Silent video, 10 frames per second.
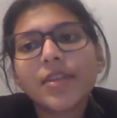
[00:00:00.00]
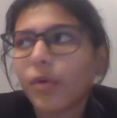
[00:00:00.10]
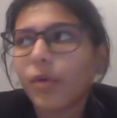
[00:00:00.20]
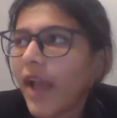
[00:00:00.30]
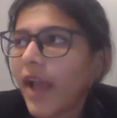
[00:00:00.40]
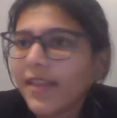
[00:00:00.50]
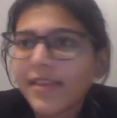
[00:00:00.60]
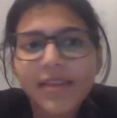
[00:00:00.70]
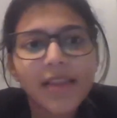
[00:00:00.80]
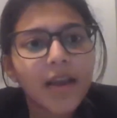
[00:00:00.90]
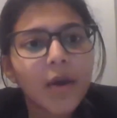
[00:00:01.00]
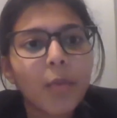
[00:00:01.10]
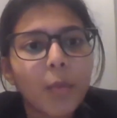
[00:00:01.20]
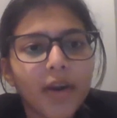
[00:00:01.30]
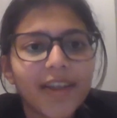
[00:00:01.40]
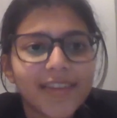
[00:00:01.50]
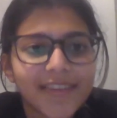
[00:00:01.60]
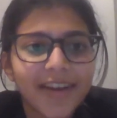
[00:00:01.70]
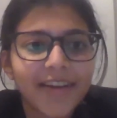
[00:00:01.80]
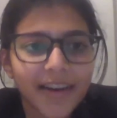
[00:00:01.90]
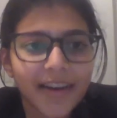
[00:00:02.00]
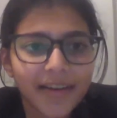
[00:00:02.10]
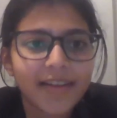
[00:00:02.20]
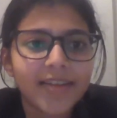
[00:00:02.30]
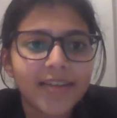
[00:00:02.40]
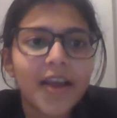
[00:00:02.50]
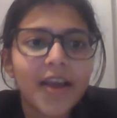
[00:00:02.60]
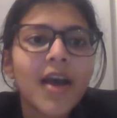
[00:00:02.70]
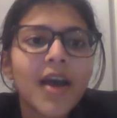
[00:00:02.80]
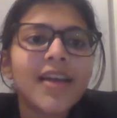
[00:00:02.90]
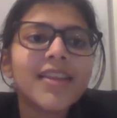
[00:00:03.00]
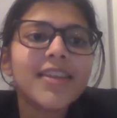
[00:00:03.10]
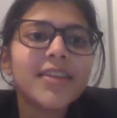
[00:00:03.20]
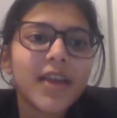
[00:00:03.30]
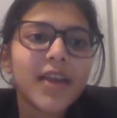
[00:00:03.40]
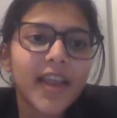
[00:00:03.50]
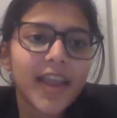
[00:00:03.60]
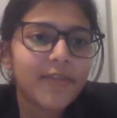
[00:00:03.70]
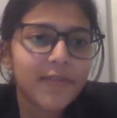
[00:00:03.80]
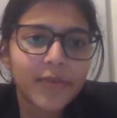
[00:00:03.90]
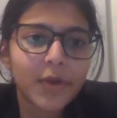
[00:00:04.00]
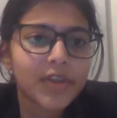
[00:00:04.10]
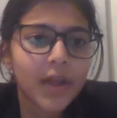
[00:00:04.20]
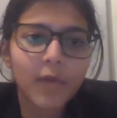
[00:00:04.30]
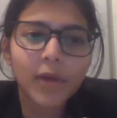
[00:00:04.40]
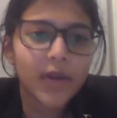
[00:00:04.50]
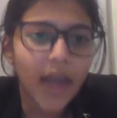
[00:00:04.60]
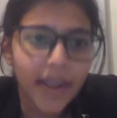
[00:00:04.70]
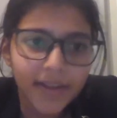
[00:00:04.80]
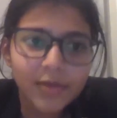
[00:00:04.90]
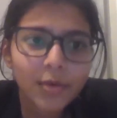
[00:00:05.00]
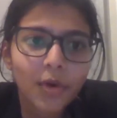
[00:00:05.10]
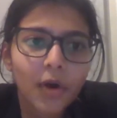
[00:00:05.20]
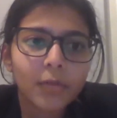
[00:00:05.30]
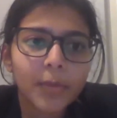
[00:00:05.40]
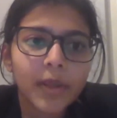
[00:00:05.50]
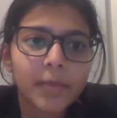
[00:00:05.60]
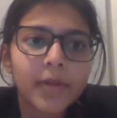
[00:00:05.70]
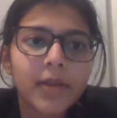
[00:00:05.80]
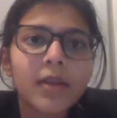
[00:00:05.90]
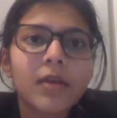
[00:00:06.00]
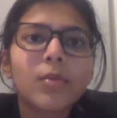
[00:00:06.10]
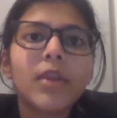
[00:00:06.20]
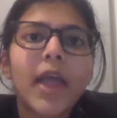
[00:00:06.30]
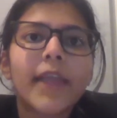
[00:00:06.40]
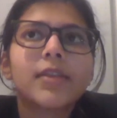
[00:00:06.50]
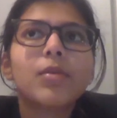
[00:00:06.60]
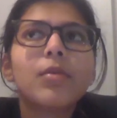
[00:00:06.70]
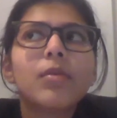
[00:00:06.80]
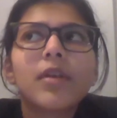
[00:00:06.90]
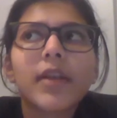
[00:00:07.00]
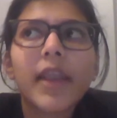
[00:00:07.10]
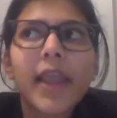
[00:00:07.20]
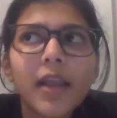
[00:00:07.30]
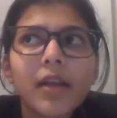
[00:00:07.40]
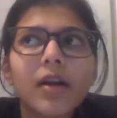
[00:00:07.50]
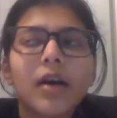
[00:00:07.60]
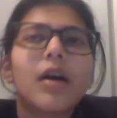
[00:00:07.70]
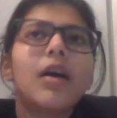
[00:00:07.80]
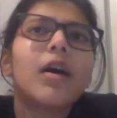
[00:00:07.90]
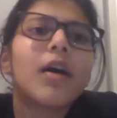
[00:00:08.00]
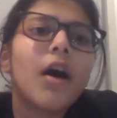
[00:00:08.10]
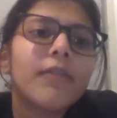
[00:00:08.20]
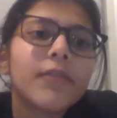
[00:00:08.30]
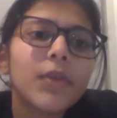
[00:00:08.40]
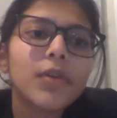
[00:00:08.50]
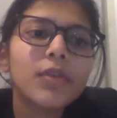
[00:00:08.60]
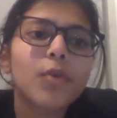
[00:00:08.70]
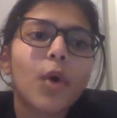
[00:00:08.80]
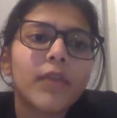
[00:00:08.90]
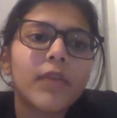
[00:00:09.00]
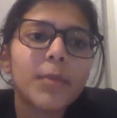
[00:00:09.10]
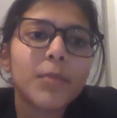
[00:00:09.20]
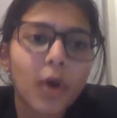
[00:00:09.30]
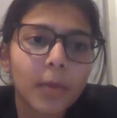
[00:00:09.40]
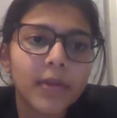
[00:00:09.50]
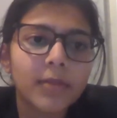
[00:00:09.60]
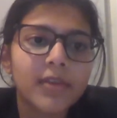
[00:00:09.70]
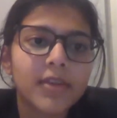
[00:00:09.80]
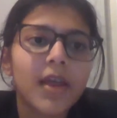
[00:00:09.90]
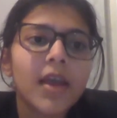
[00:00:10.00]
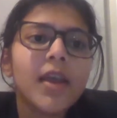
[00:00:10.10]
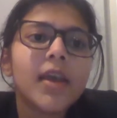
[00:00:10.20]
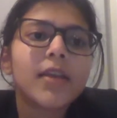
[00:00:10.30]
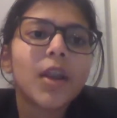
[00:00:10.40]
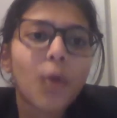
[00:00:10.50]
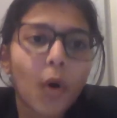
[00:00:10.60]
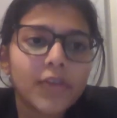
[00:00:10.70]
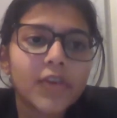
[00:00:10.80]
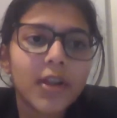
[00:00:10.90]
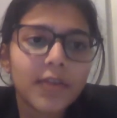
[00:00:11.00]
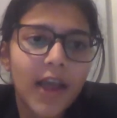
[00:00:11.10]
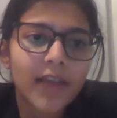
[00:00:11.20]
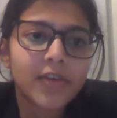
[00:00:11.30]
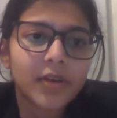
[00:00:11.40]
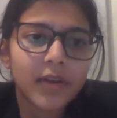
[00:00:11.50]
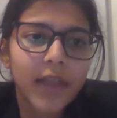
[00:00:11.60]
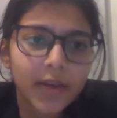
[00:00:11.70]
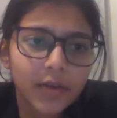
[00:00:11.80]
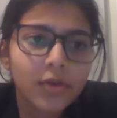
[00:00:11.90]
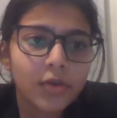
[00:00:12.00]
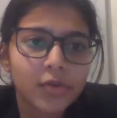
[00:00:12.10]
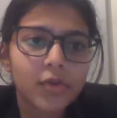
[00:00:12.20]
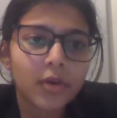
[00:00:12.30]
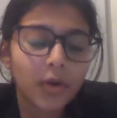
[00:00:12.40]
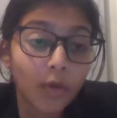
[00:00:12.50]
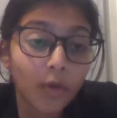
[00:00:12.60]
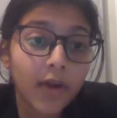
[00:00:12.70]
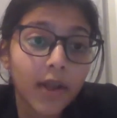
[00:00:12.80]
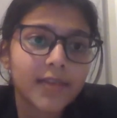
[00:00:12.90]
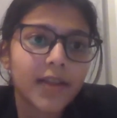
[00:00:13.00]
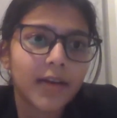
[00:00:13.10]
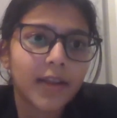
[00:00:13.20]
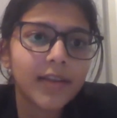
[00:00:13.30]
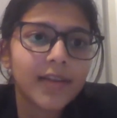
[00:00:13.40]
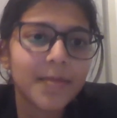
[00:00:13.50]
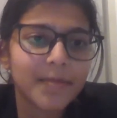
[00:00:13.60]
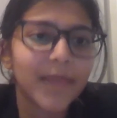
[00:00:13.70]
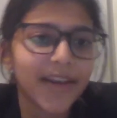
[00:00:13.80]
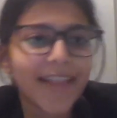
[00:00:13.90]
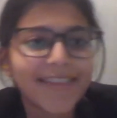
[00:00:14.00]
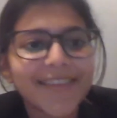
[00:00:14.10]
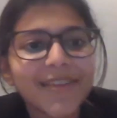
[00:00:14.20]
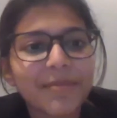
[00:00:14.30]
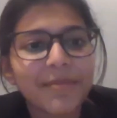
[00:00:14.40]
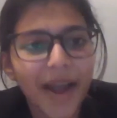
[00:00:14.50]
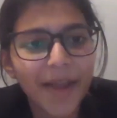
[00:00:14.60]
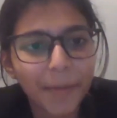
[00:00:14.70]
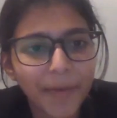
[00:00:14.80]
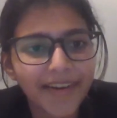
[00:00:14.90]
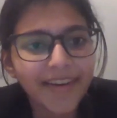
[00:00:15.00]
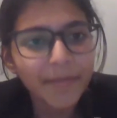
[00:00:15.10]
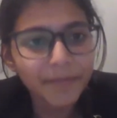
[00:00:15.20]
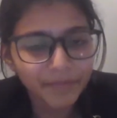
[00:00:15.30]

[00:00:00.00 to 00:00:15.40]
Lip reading: So that's what consulting entails. If you're someone who likes to talk to people, who likes to think of, you know, solving problems in a logical fashion, then you should go for consulting. But that's just my opinion.